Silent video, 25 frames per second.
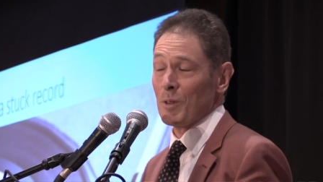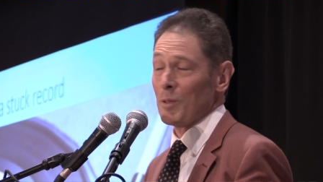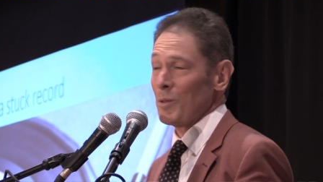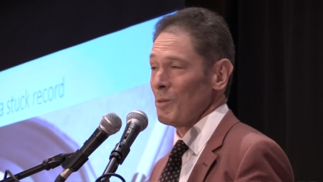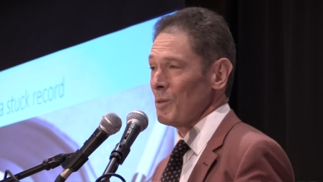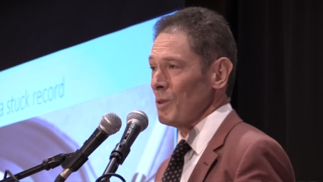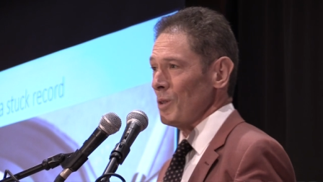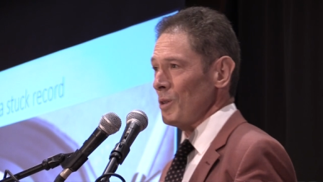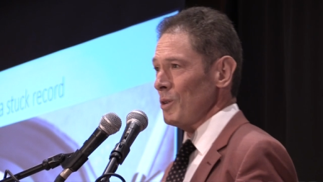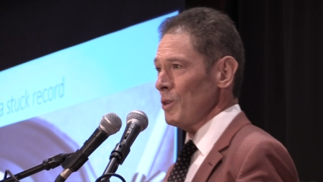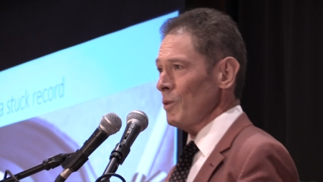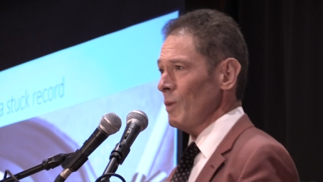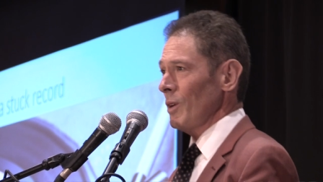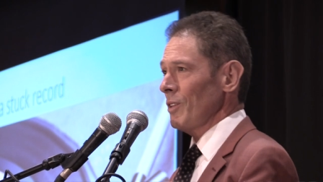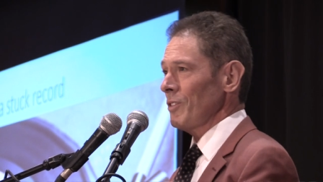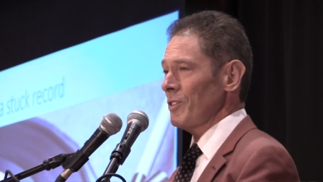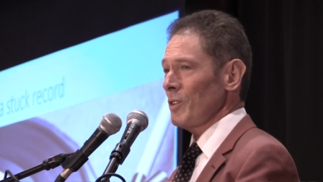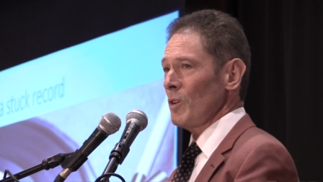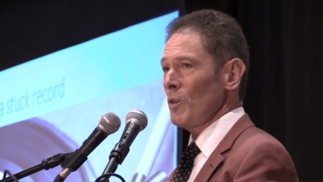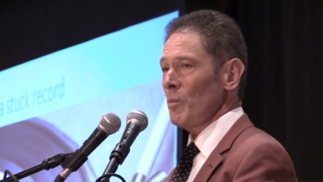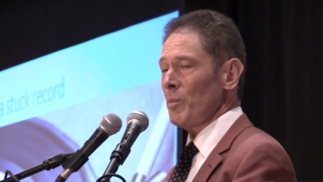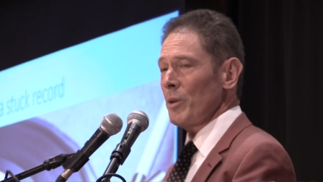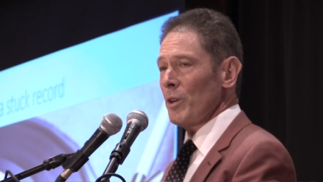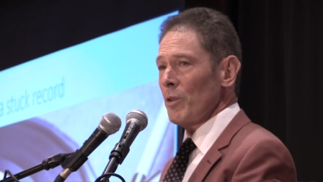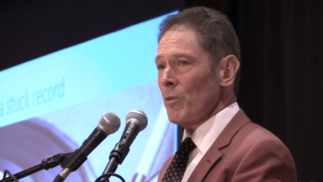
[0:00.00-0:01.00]
I thought, well, who wants
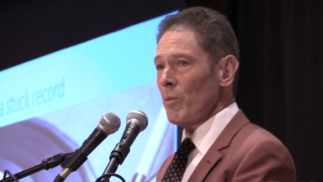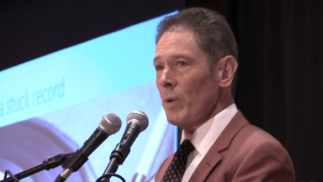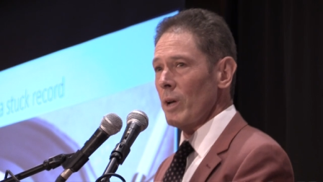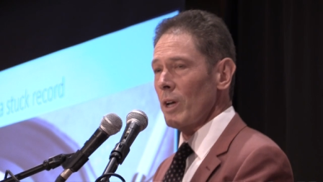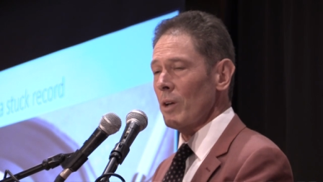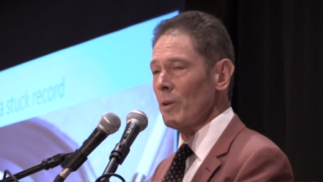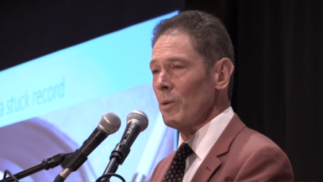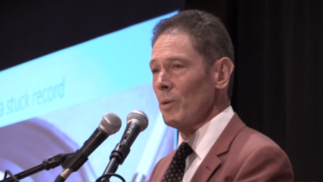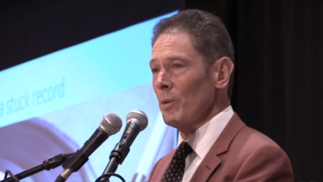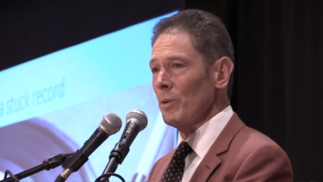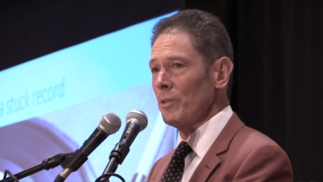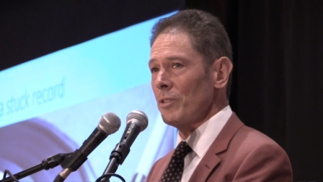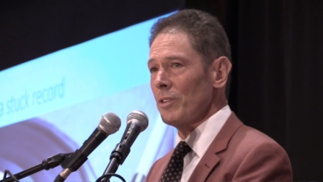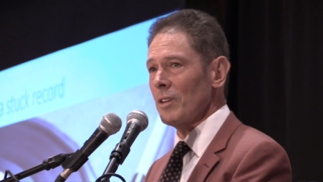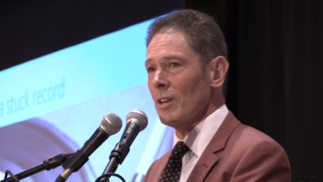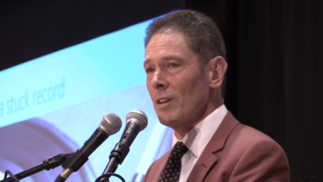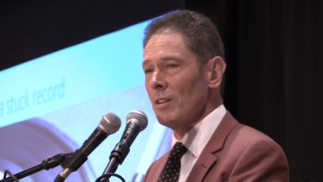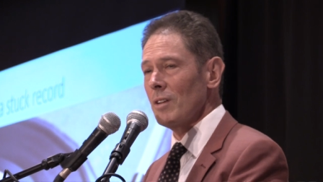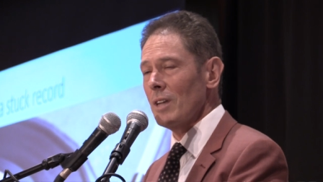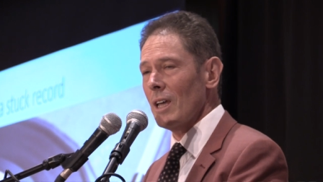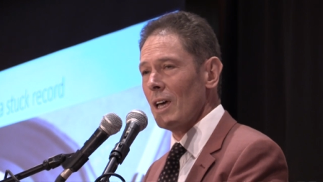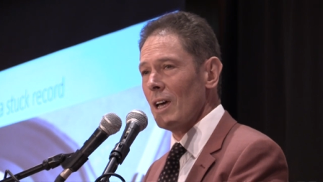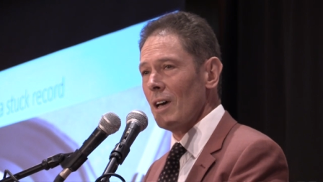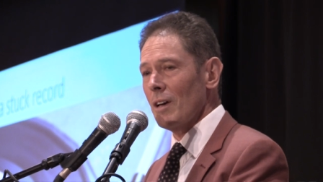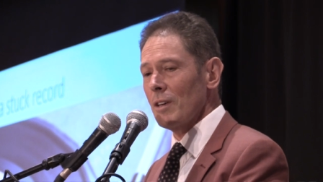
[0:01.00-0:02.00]
LP records? You know,
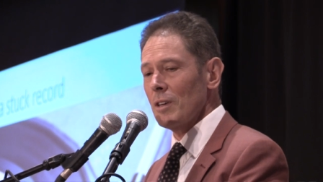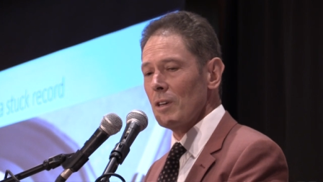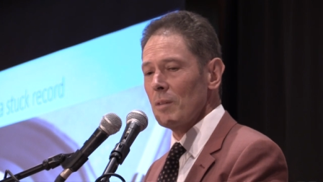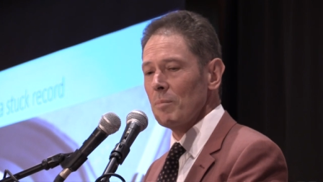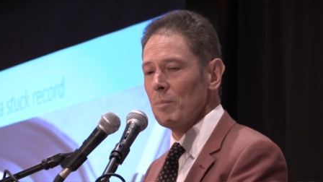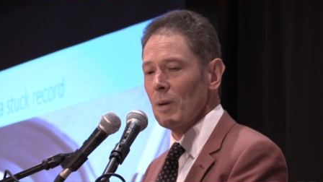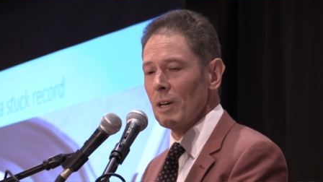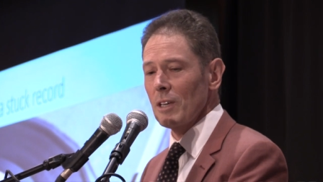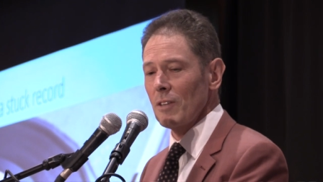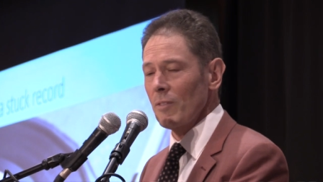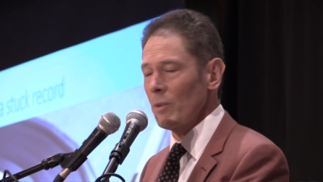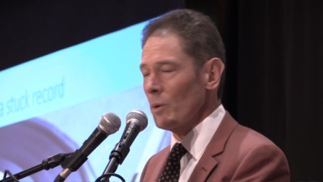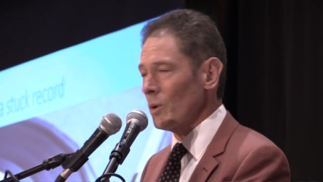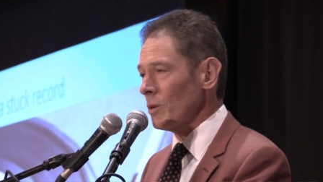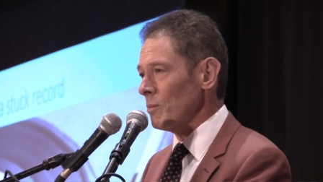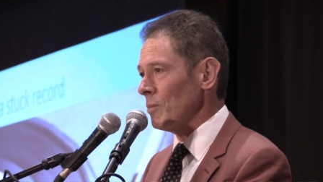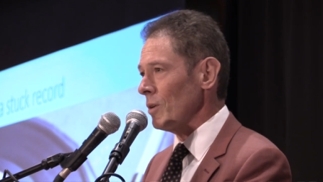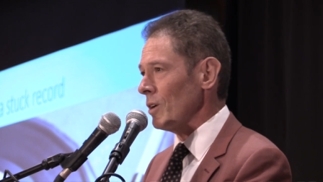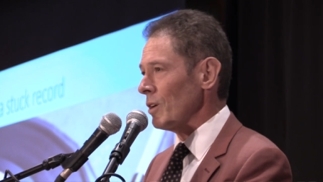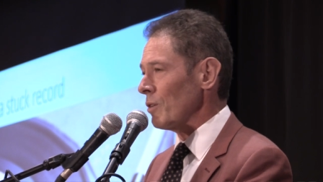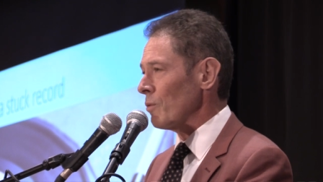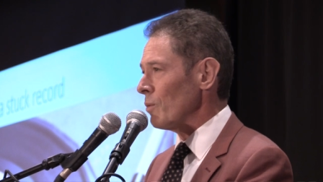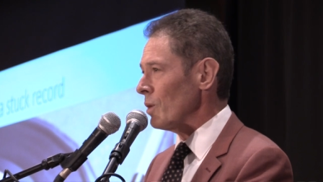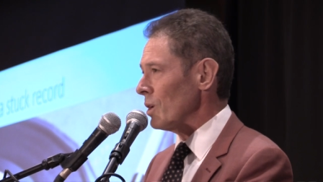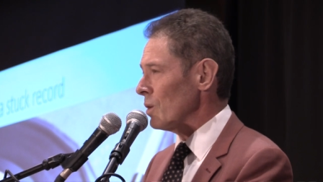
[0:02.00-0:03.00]
now you can, if you want to
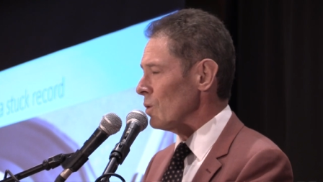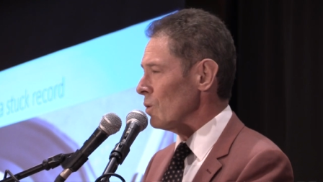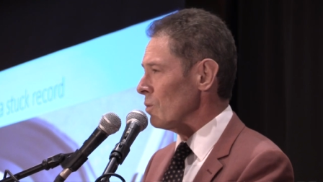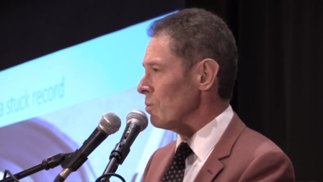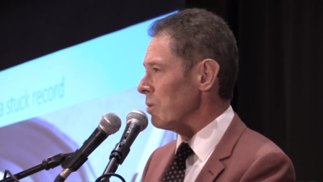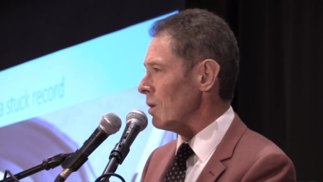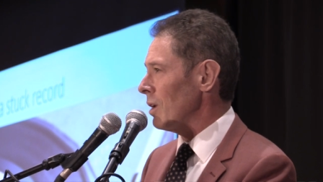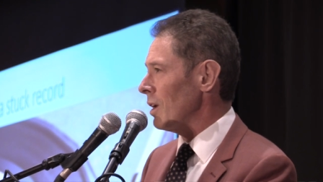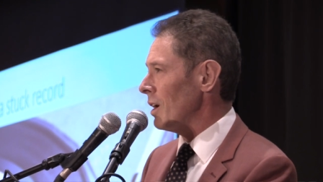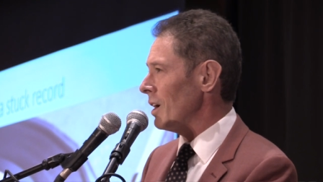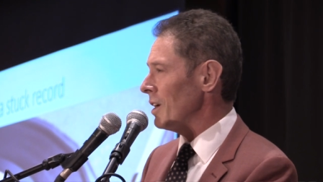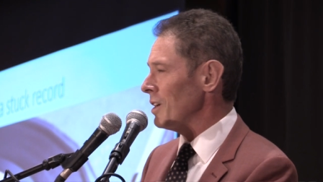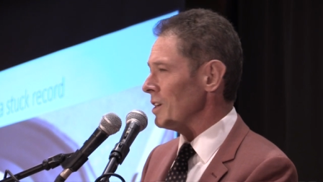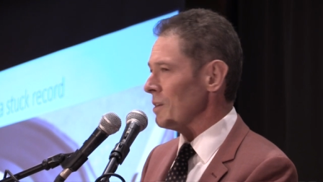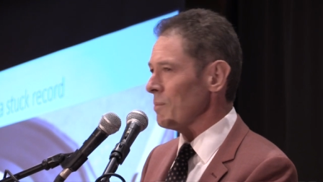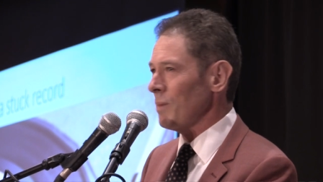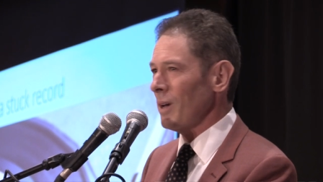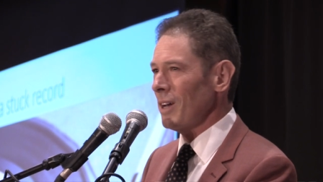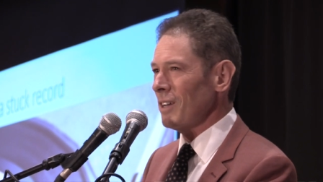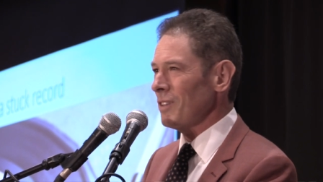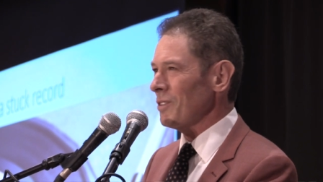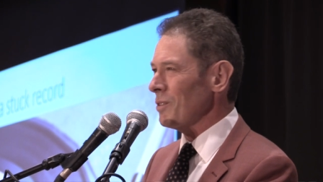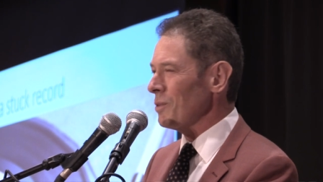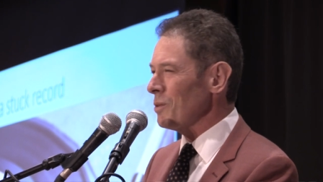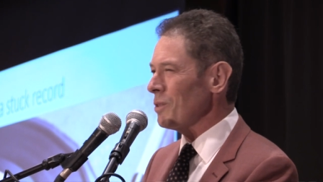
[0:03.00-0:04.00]
buy a record player, you can
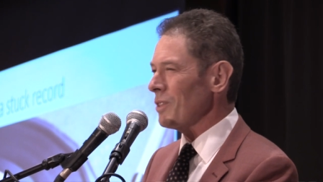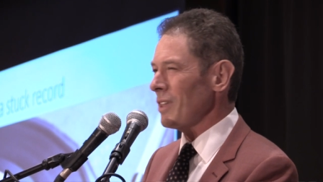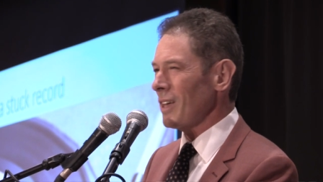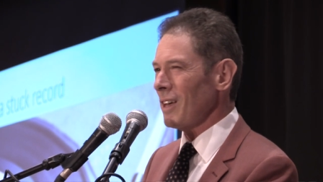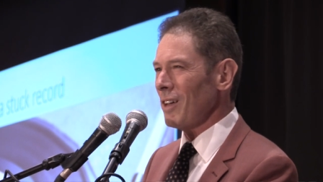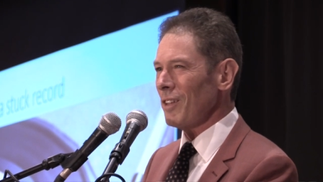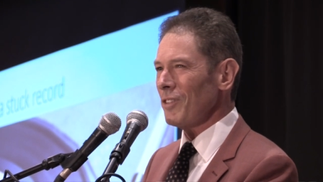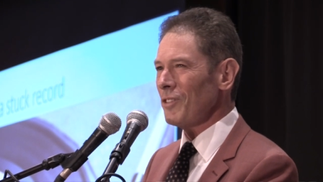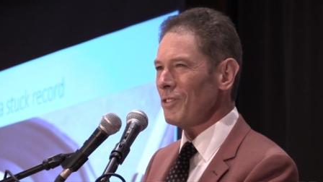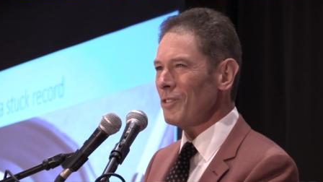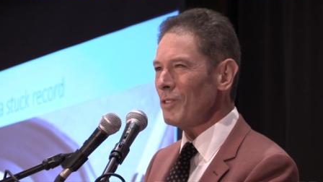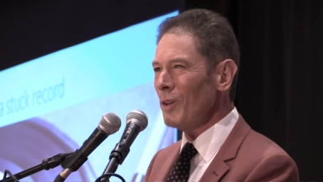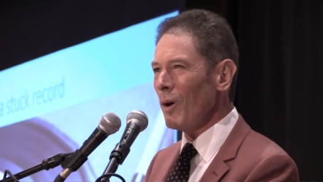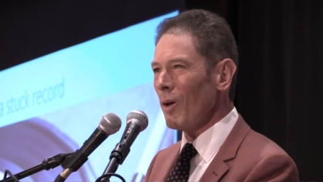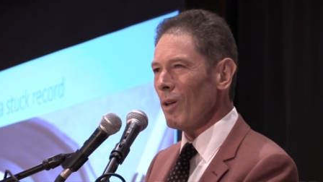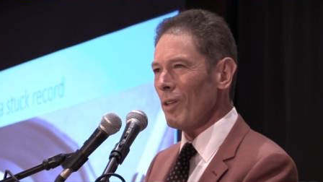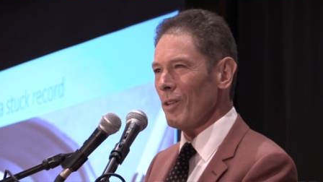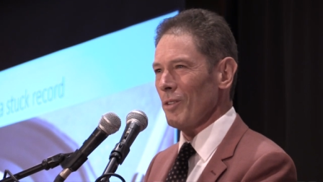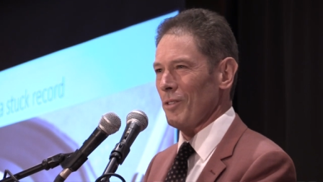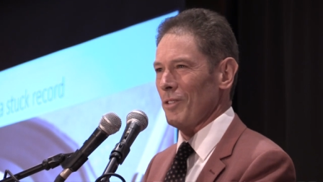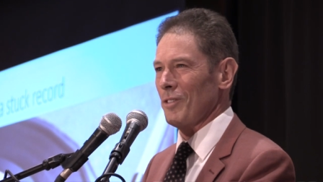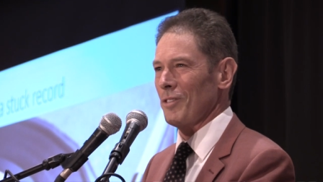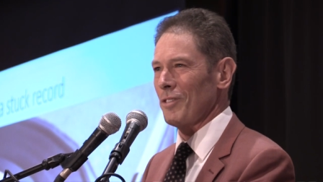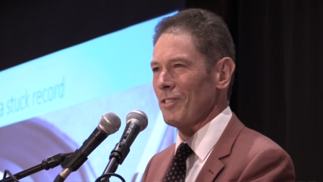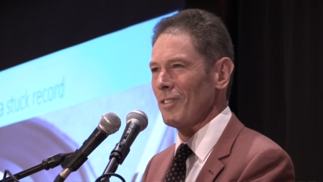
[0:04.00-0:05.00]
pay two thousand
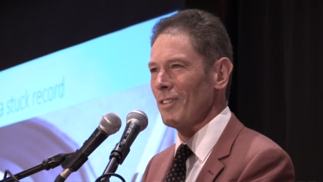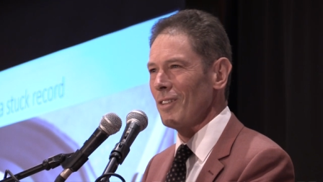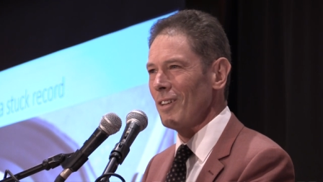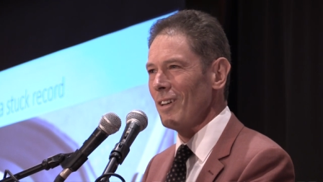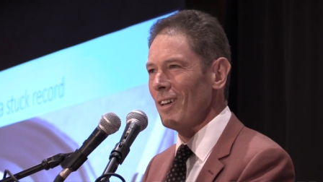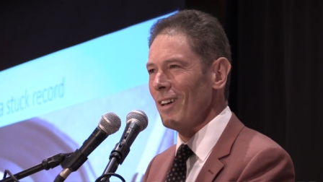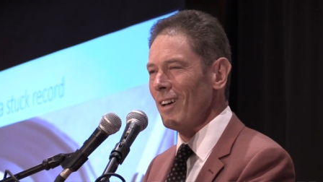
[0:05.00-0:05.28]
dollars.